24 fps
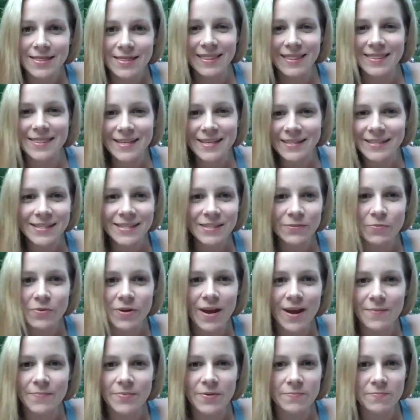Like, this is what
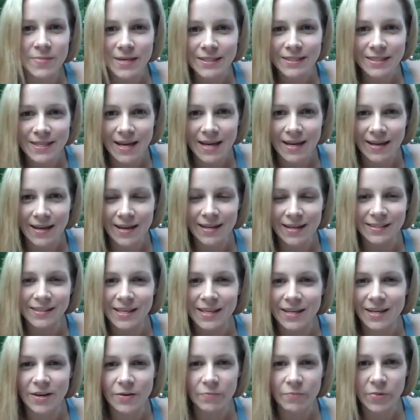I've been missing. It's
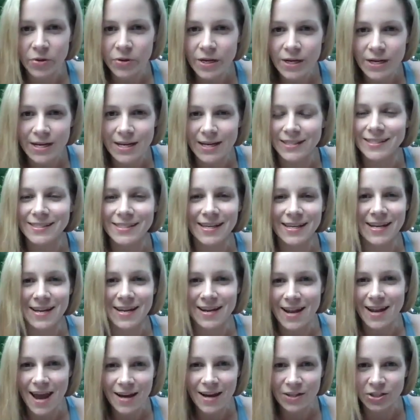the community. It's the
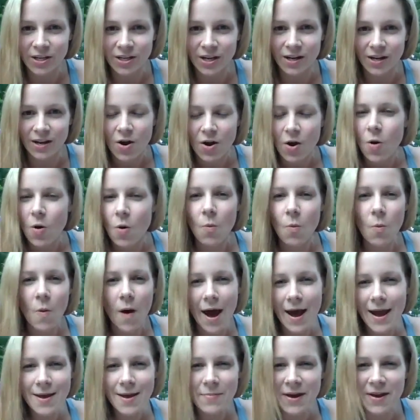connection.
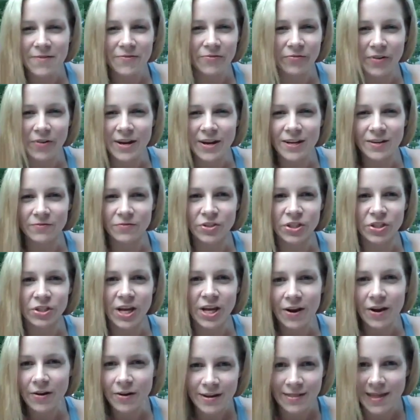Why am I afraid of
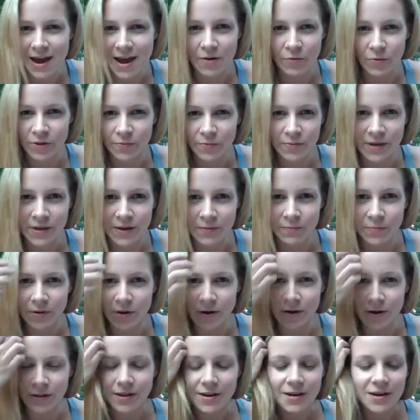sharing that with
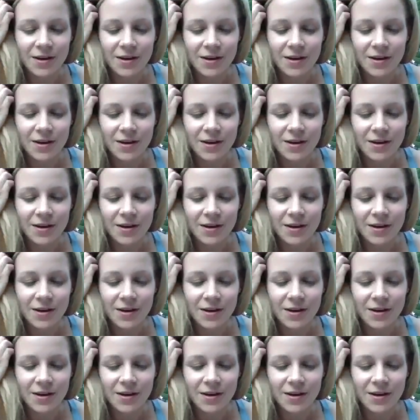people?